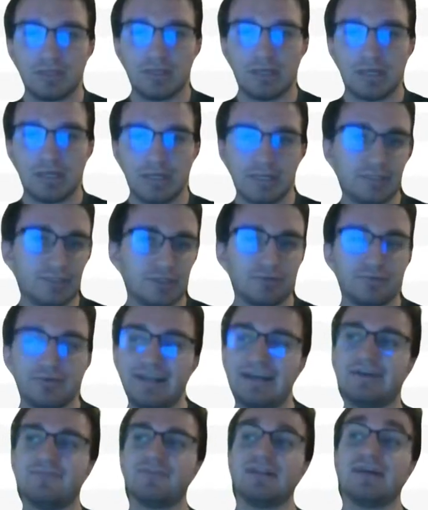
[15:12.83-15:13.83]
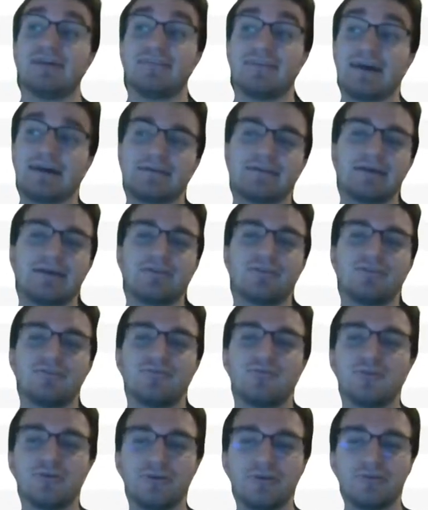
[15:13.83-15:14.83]
I don't have an exact answer
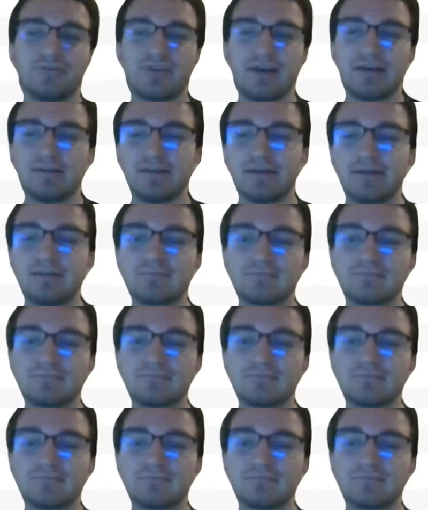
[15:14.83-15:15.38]
for you, sadly.